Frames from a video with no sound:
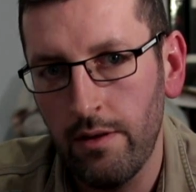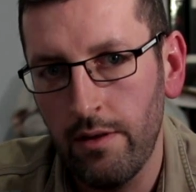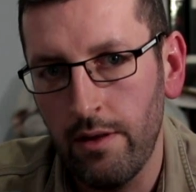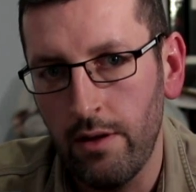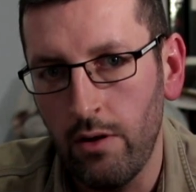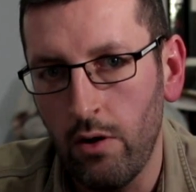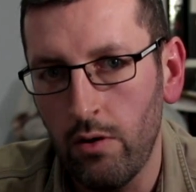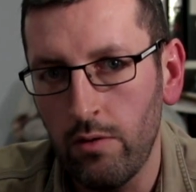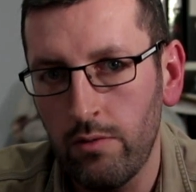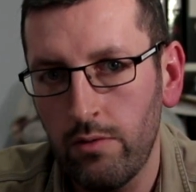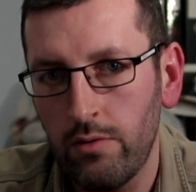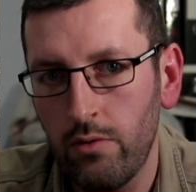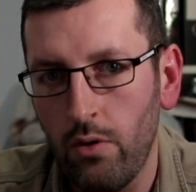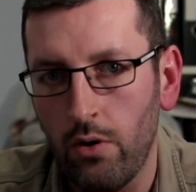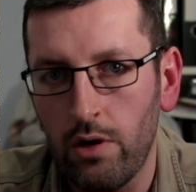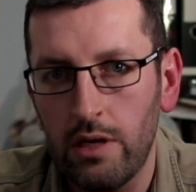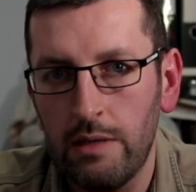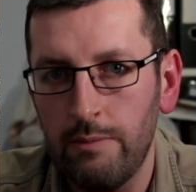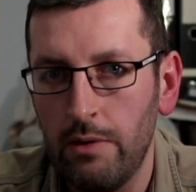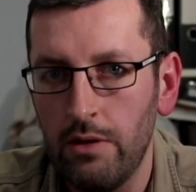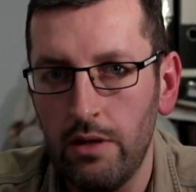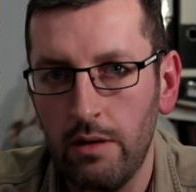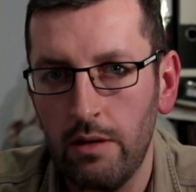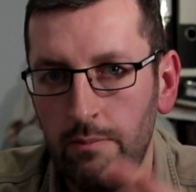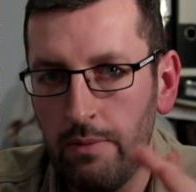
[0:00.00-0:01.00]
They're not
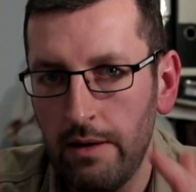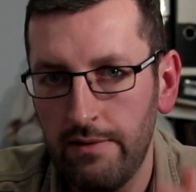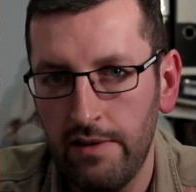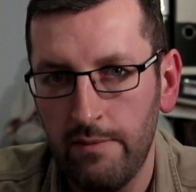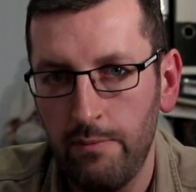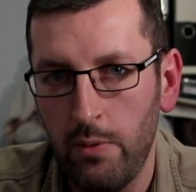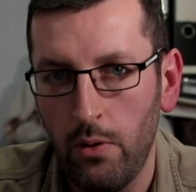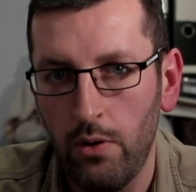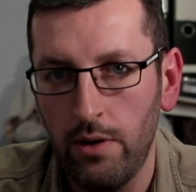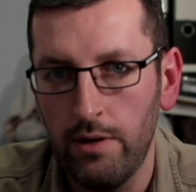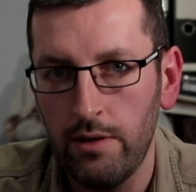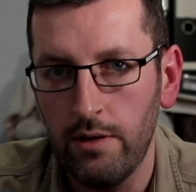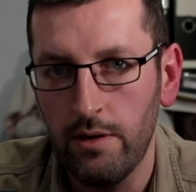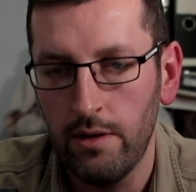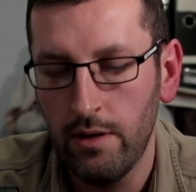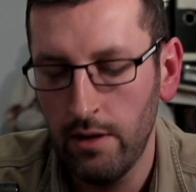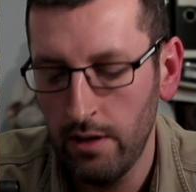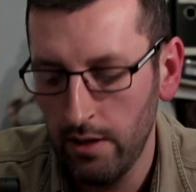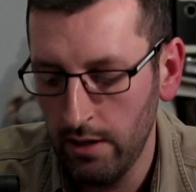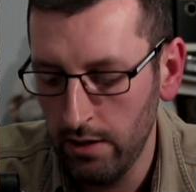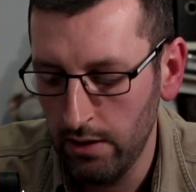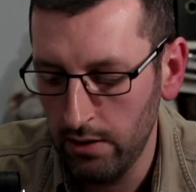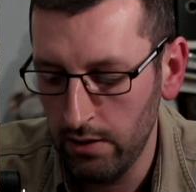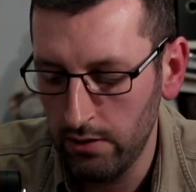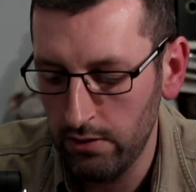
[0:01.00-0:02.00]
talking about the pivot point.
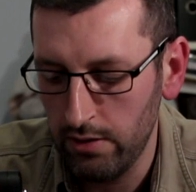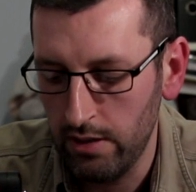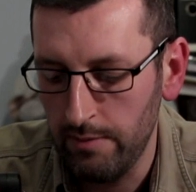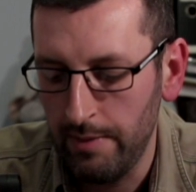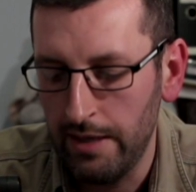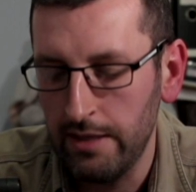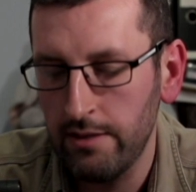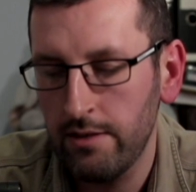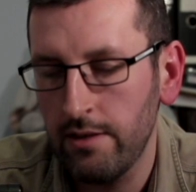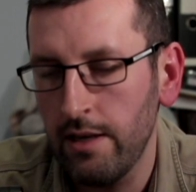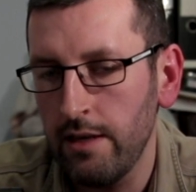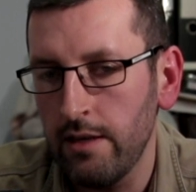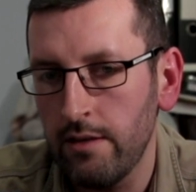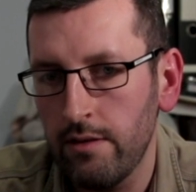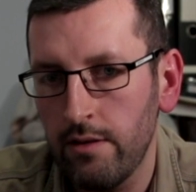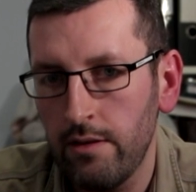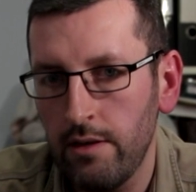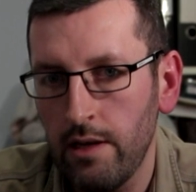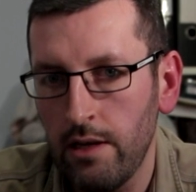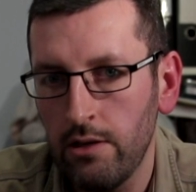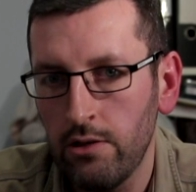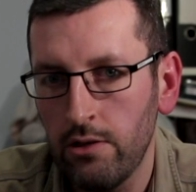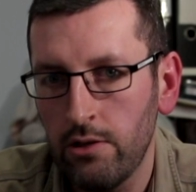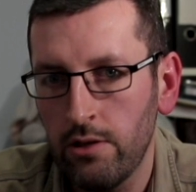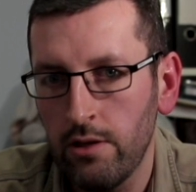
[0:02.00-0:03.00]
So they might say it's
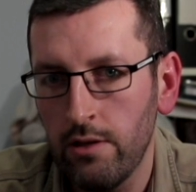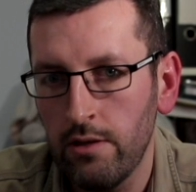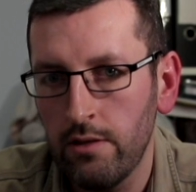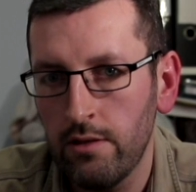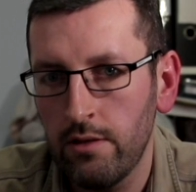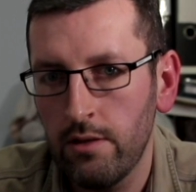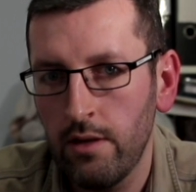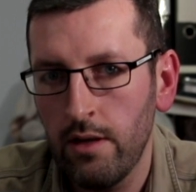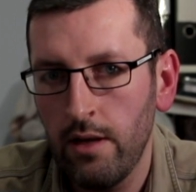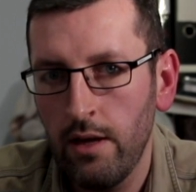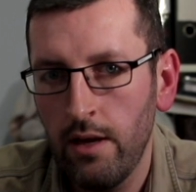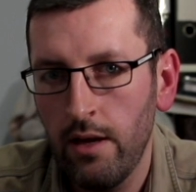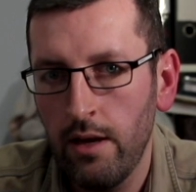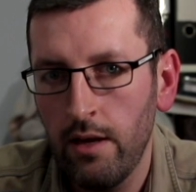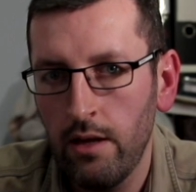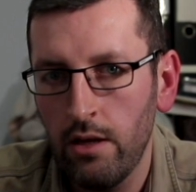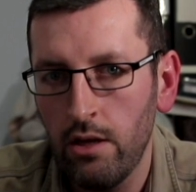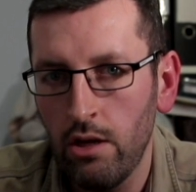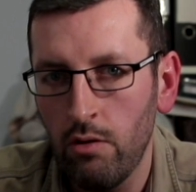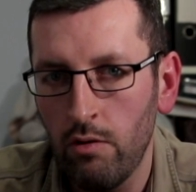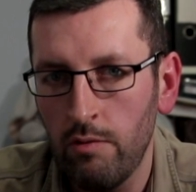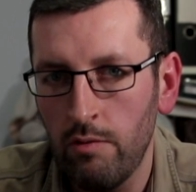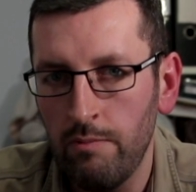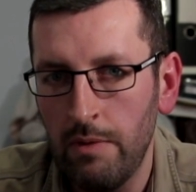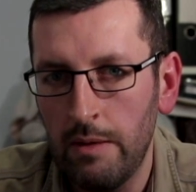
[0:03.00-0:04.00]
3 inches,
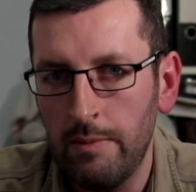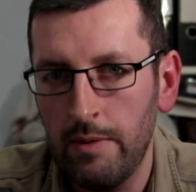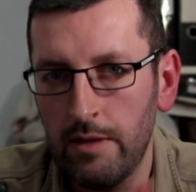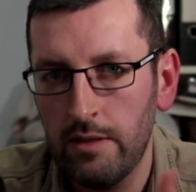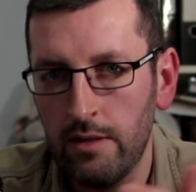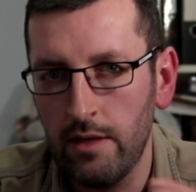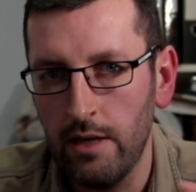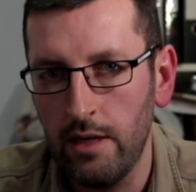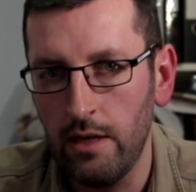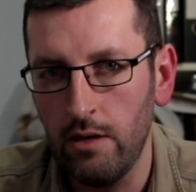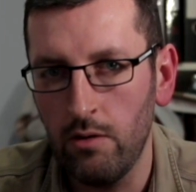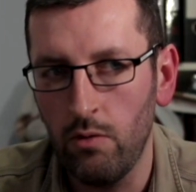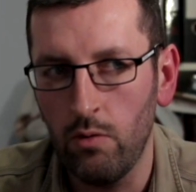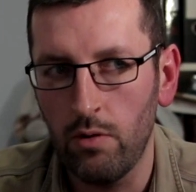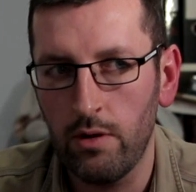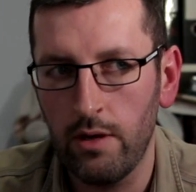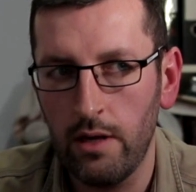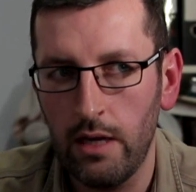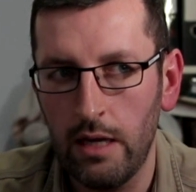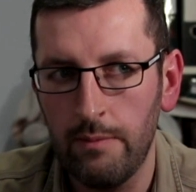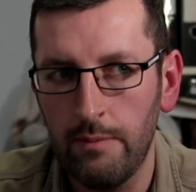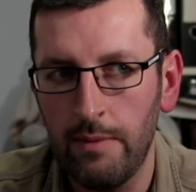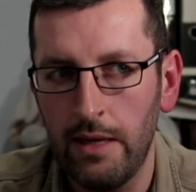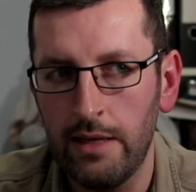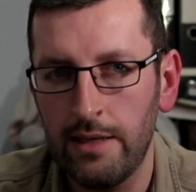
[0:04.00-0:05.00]
you would maybe say,
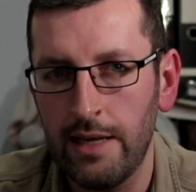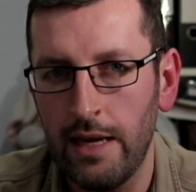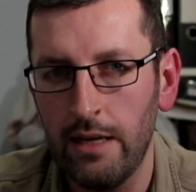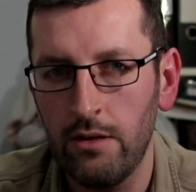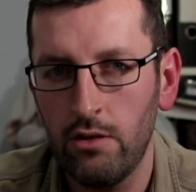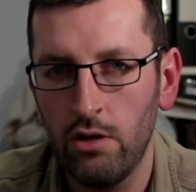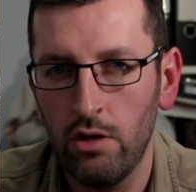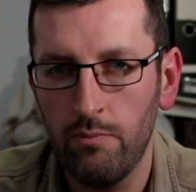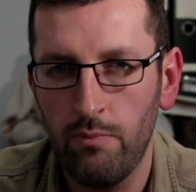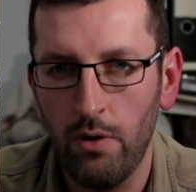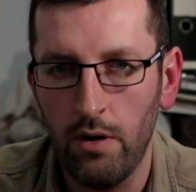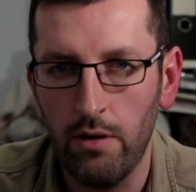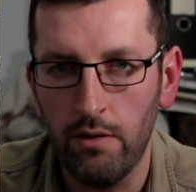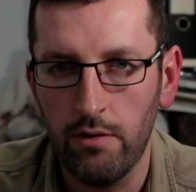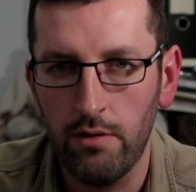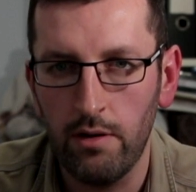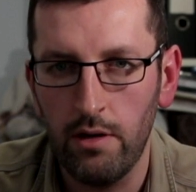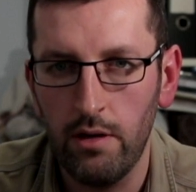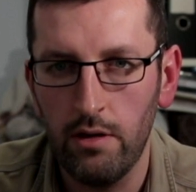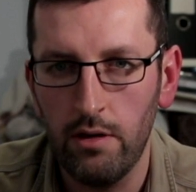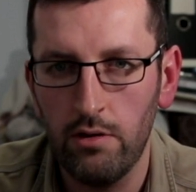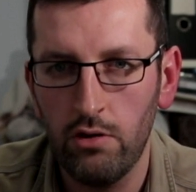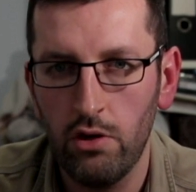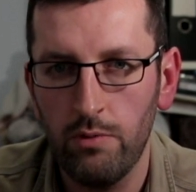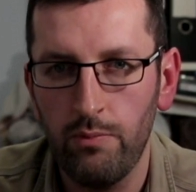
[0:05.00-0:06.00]
okay, I might get
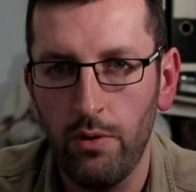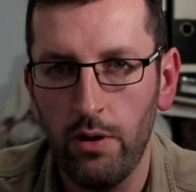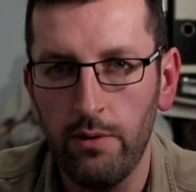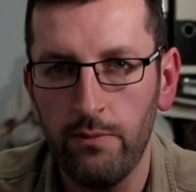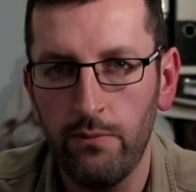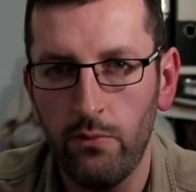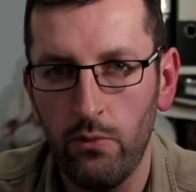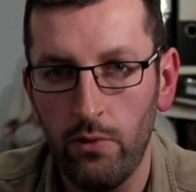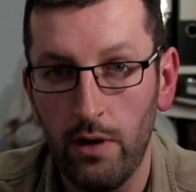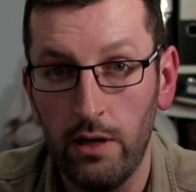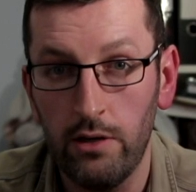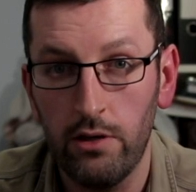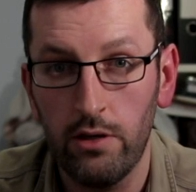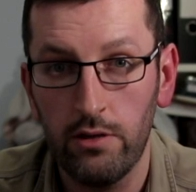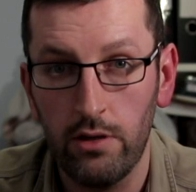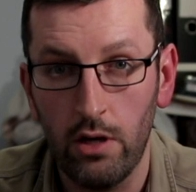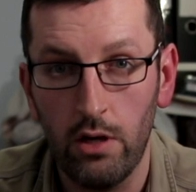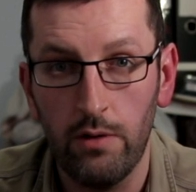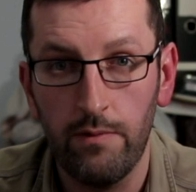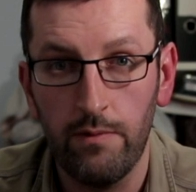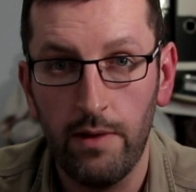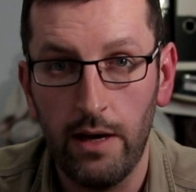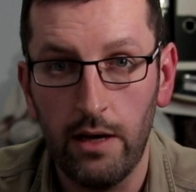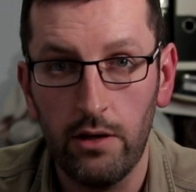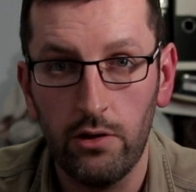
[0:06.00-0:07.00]
2.3, 2.4 inches
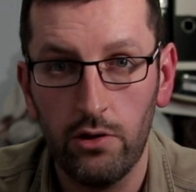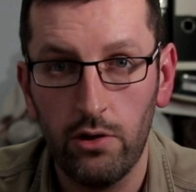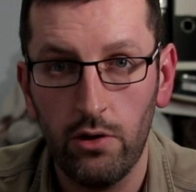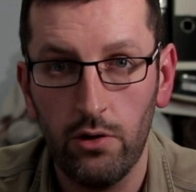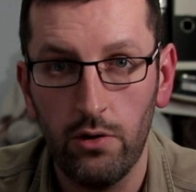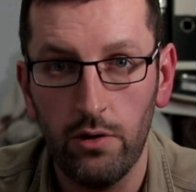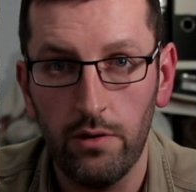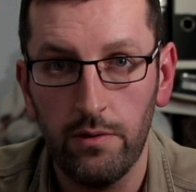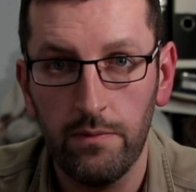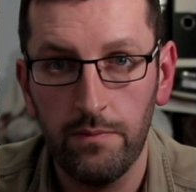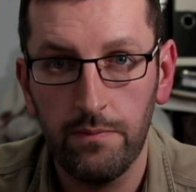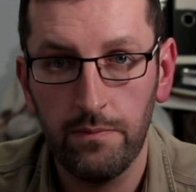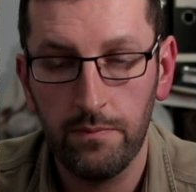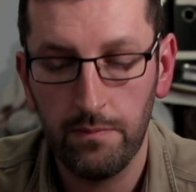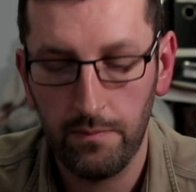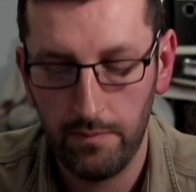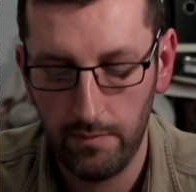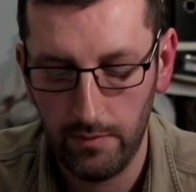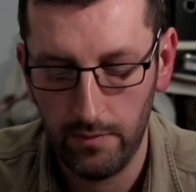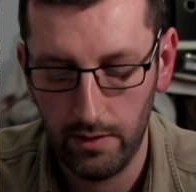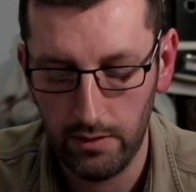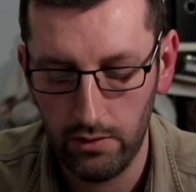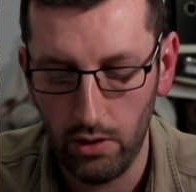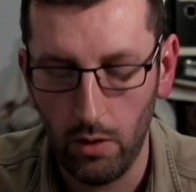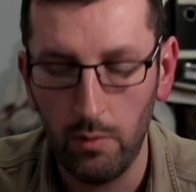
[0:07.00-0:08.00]
out of that shoe.
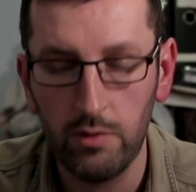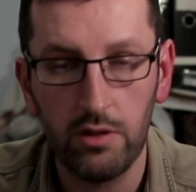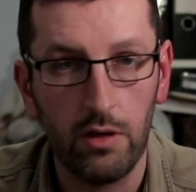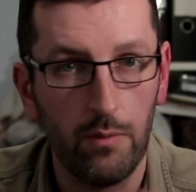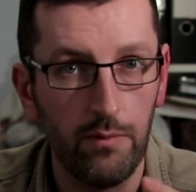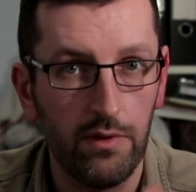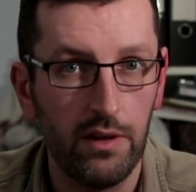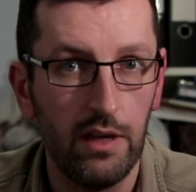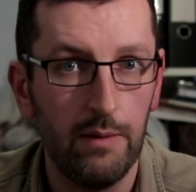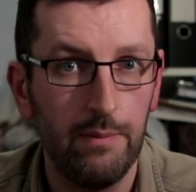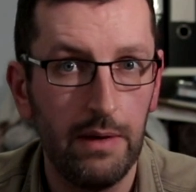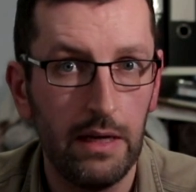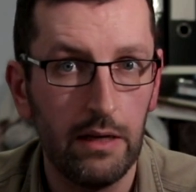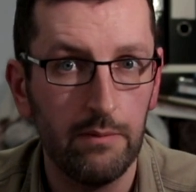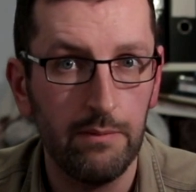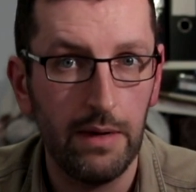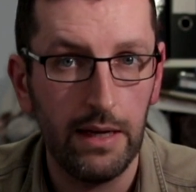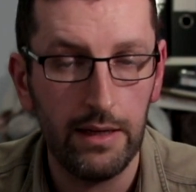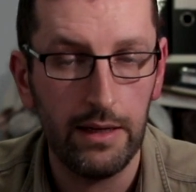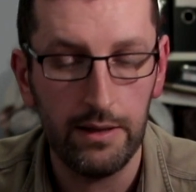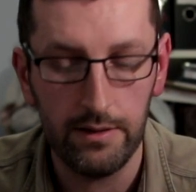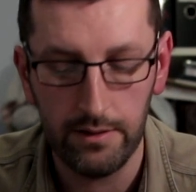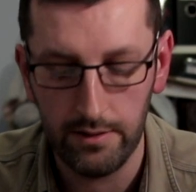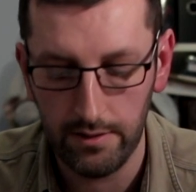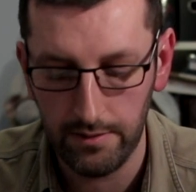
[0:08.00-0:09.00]
It's always something to bear in
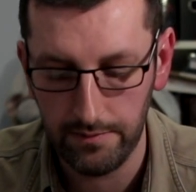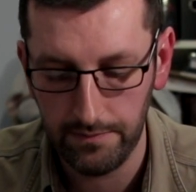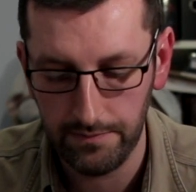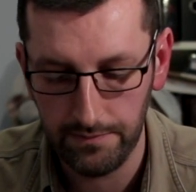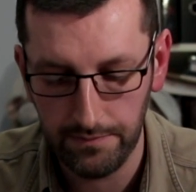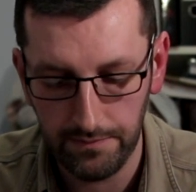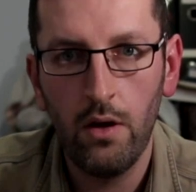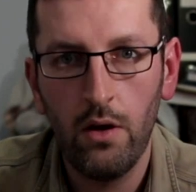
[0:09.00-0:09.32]
mind.